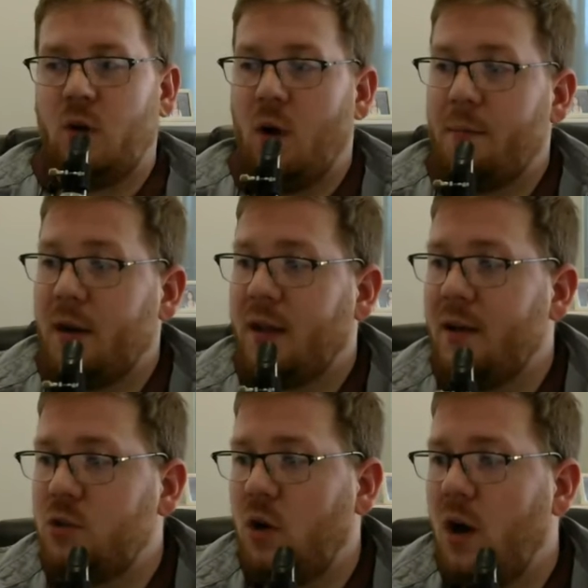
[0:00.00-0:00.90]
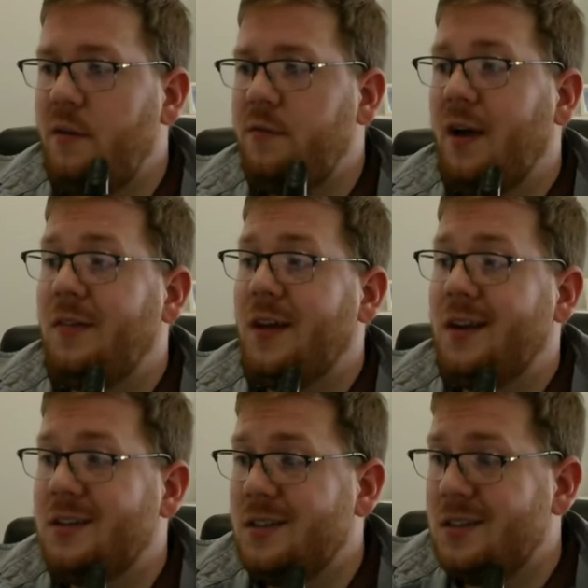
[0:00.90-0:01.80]
so I'm going to count you off, and
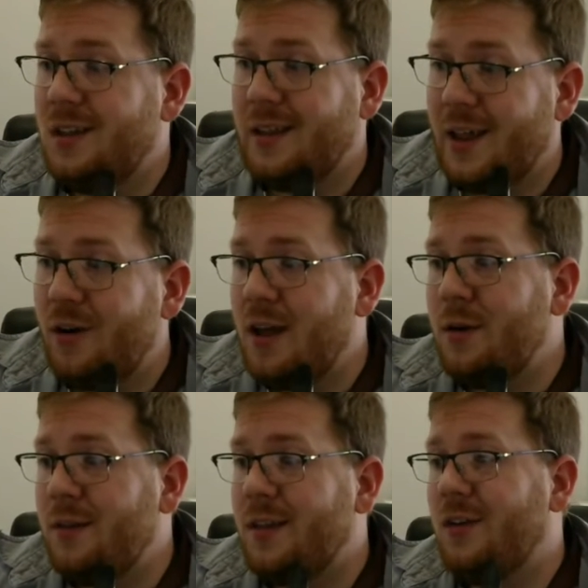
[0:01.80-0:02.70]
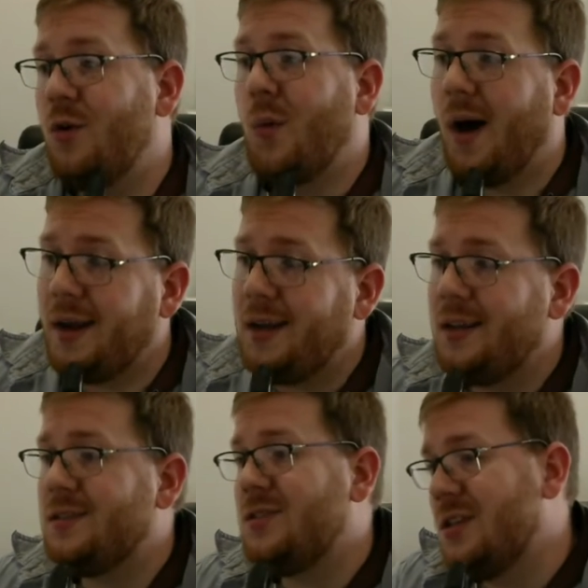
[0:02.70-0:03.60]
then letter name it, then
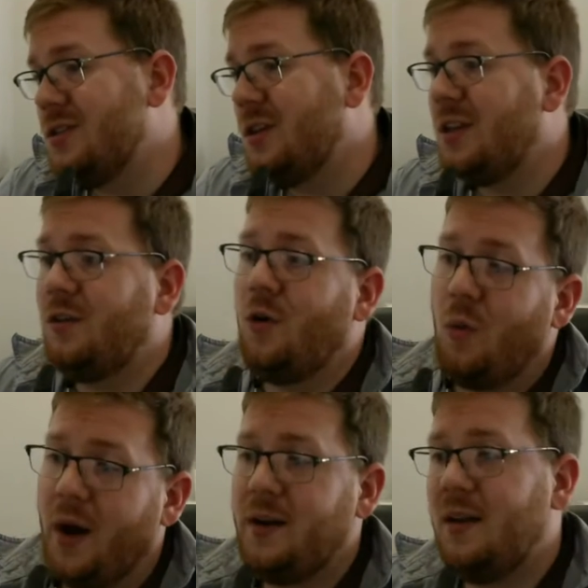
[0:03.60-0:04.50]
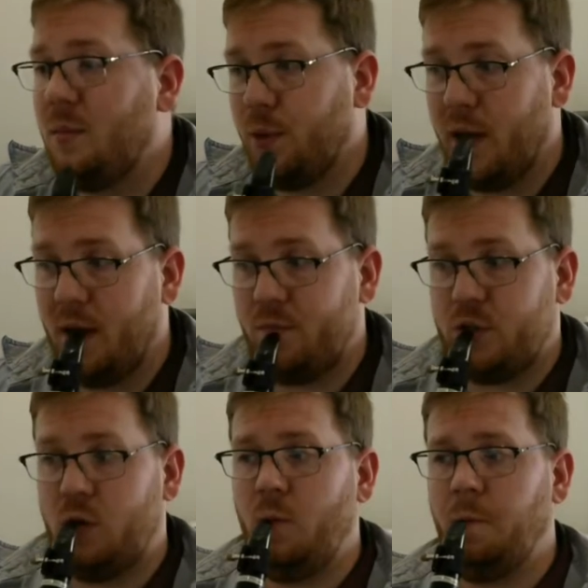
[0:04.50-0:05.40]
rewind it and sizzle it, then rewind it and play
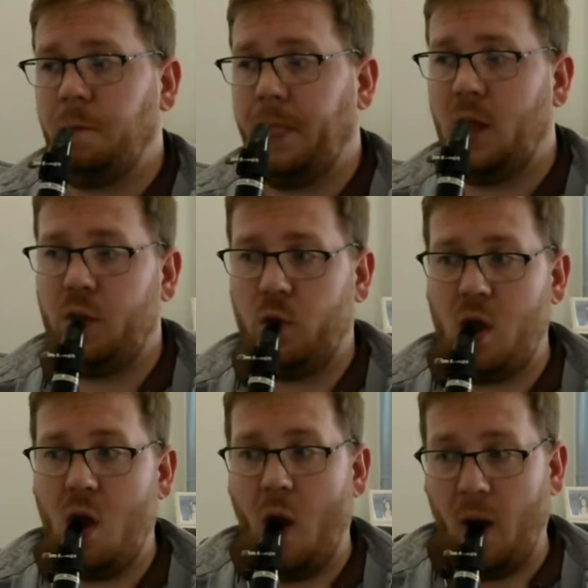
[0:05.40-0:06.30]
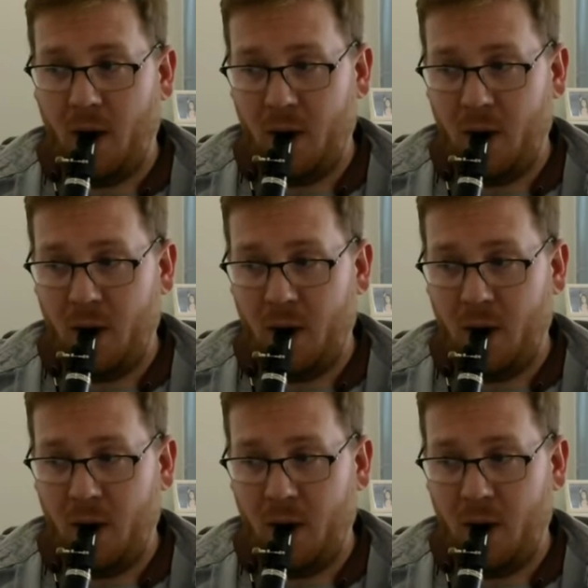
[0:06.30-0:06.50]
it. 2, 3.